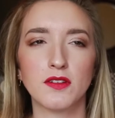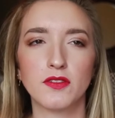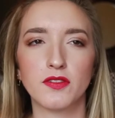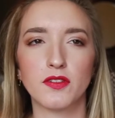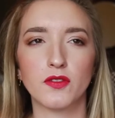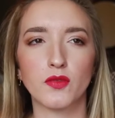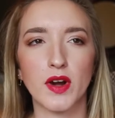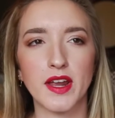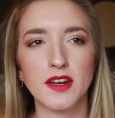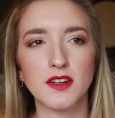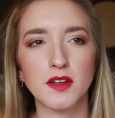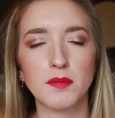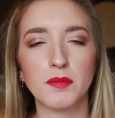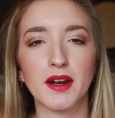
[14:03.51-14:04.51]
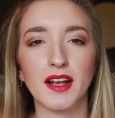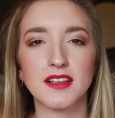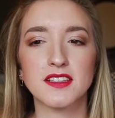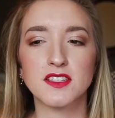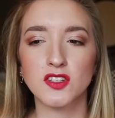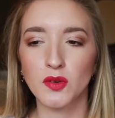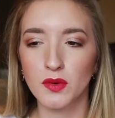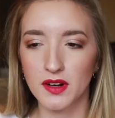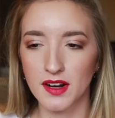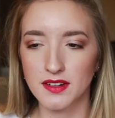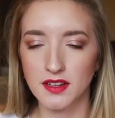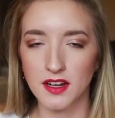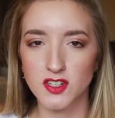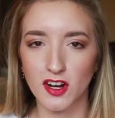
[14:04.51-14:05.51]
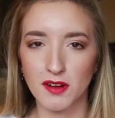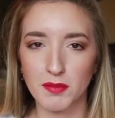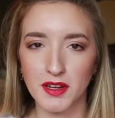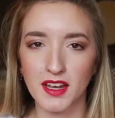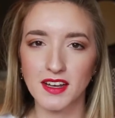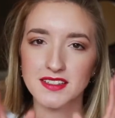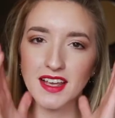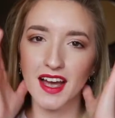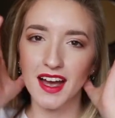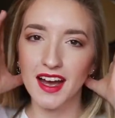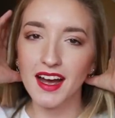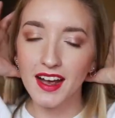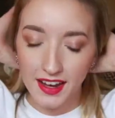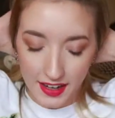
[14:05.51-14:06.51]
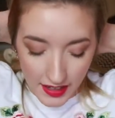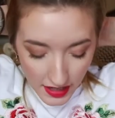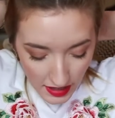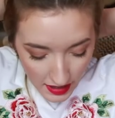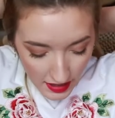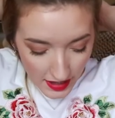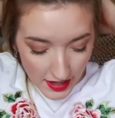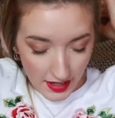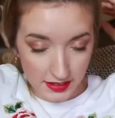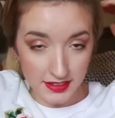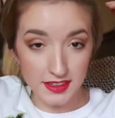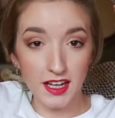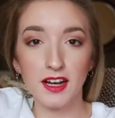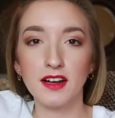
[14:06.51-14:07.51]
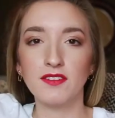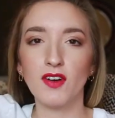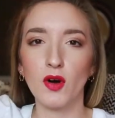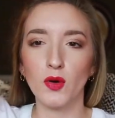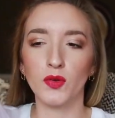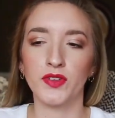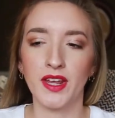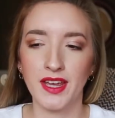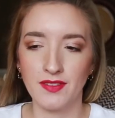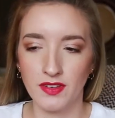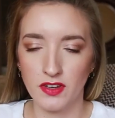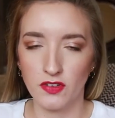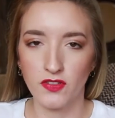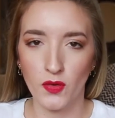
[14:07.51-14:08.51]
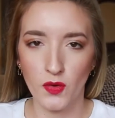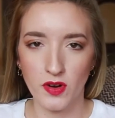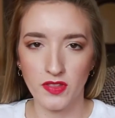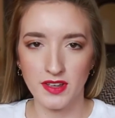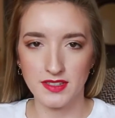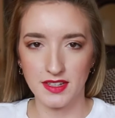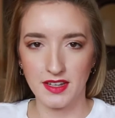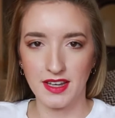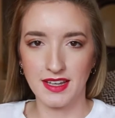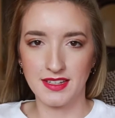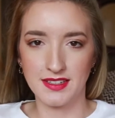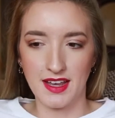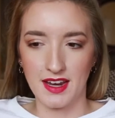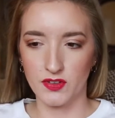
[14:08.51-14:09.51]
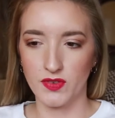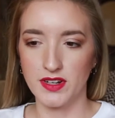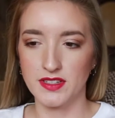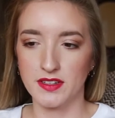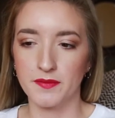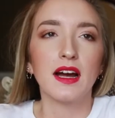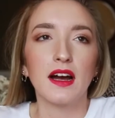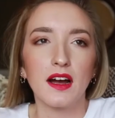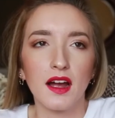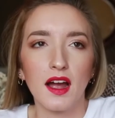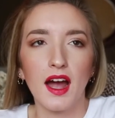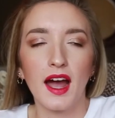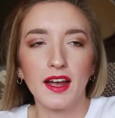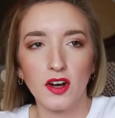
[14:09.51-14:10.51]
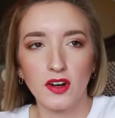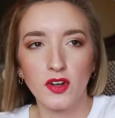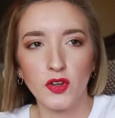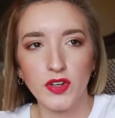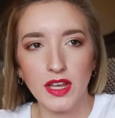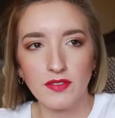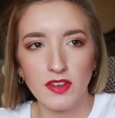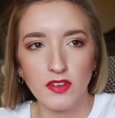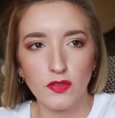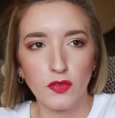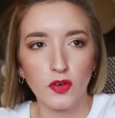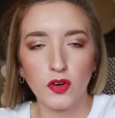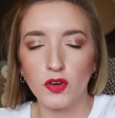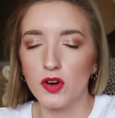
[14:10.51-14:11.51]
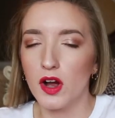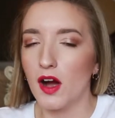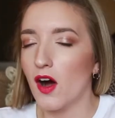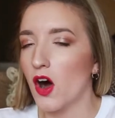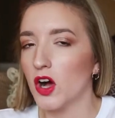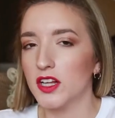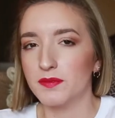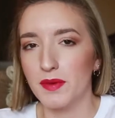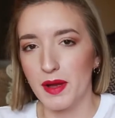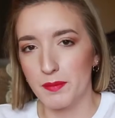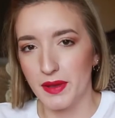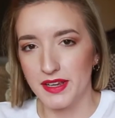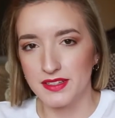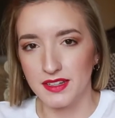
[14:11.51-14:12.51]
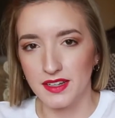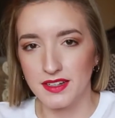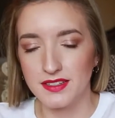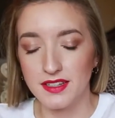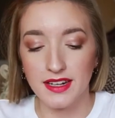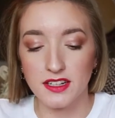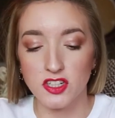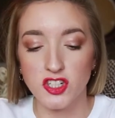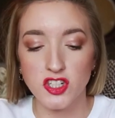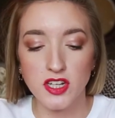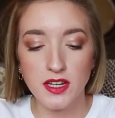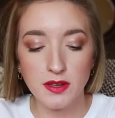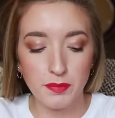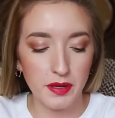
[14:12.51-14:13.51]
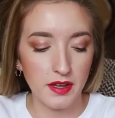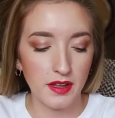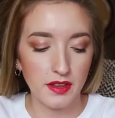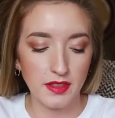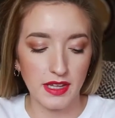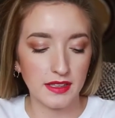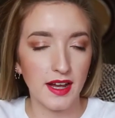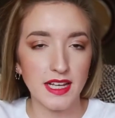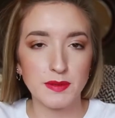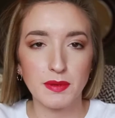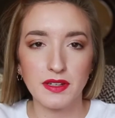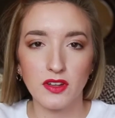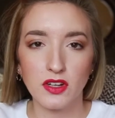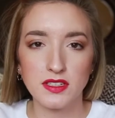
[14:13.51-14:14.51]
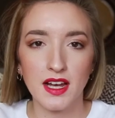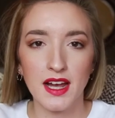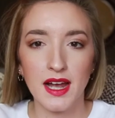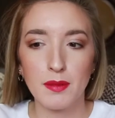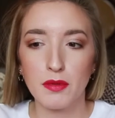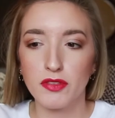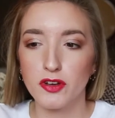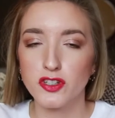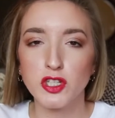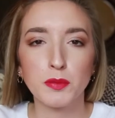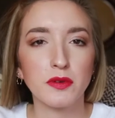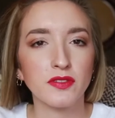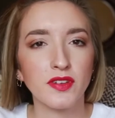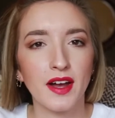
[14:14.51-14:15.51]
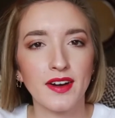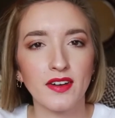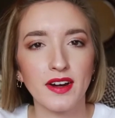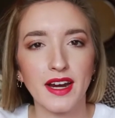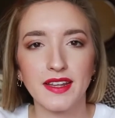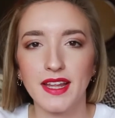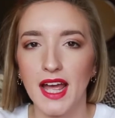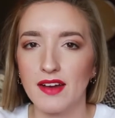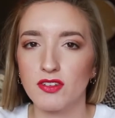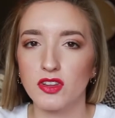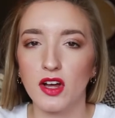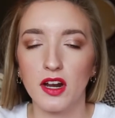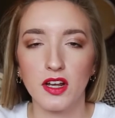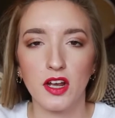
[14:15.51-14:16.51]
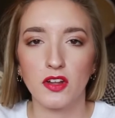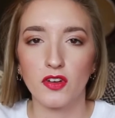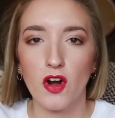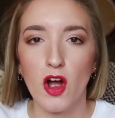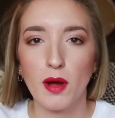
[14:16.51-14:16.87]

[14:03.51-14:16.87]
of random, but I still wanted to touch on it because I love Old Navy for this exact reason. I go to Old Navy for all of my basics. It is cheap, they last me a long time, they're super flattering, and they have a lot of color